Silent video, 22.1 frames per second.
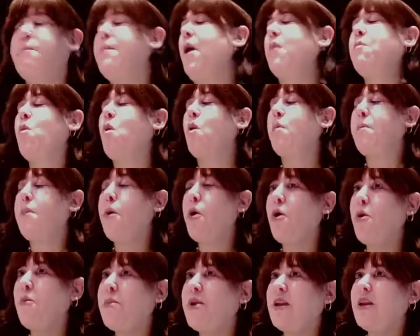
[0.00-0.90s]
a more
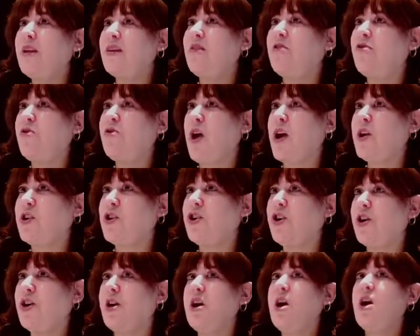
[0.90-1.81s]
permanent
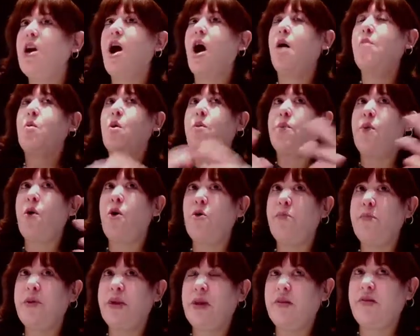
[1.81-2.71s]
structure, a more
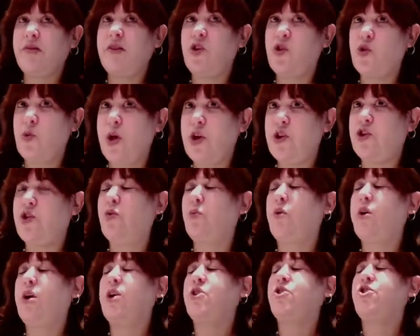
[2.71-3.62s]
permanent
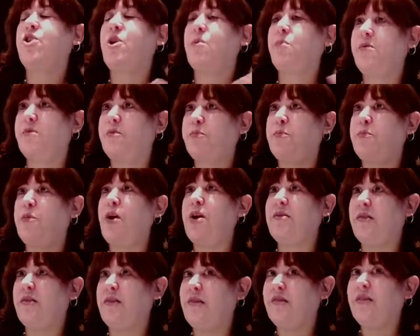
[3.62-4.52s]
situation where Hashem's
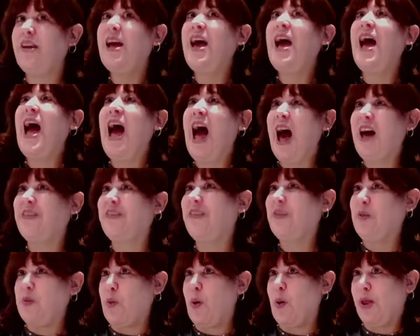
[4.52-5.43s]
presence
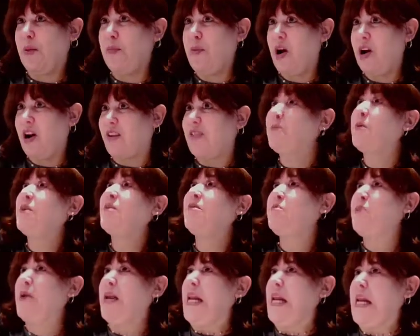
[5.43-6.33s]
has to dwell among us
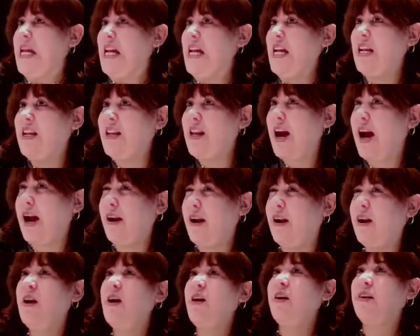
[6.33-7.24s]
because we need
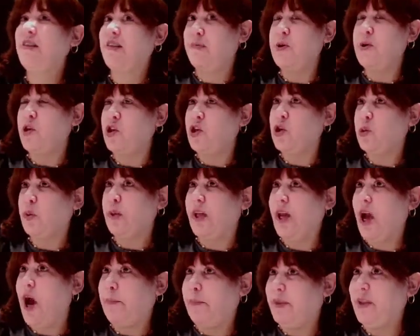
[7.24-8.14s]
that
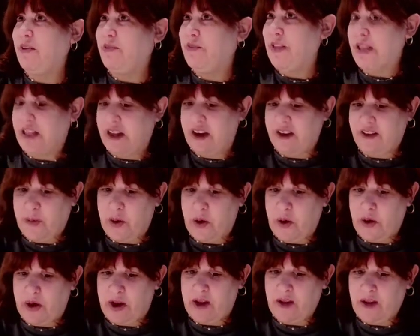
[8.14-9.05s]
spiritually uplifting
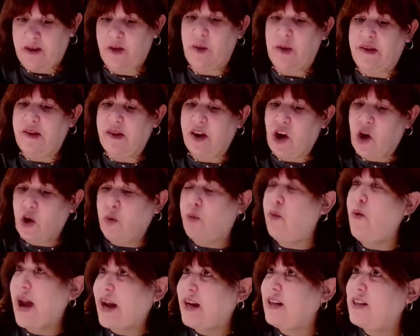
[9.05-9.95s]
experience. So it's a
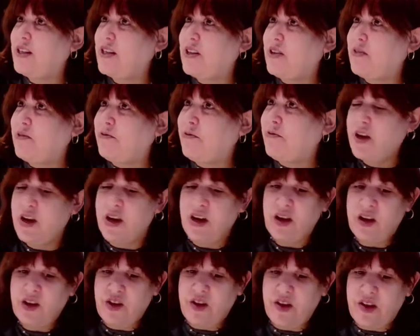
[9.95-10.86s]
corrective
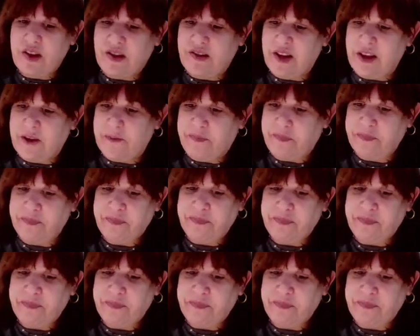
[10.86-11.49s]
to the sin.